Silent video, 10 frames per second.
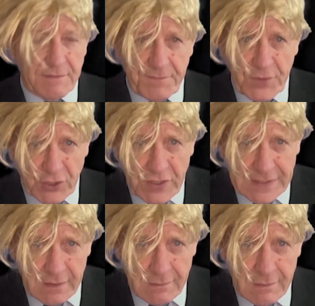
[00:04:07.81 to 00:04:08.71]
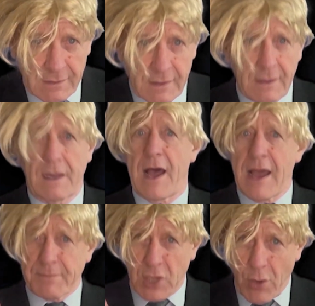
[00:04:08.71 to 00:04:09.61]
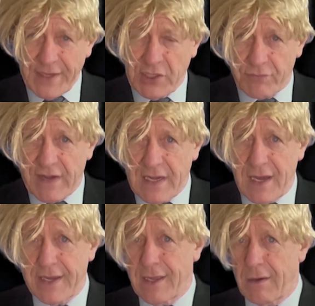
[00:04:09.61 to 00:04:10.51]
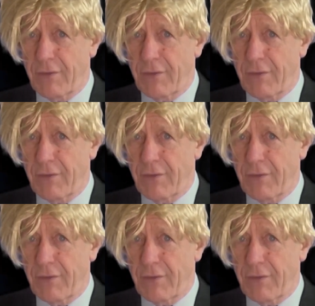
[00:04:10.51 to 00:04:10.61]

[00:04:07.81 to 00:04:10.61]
First, I'm going to rely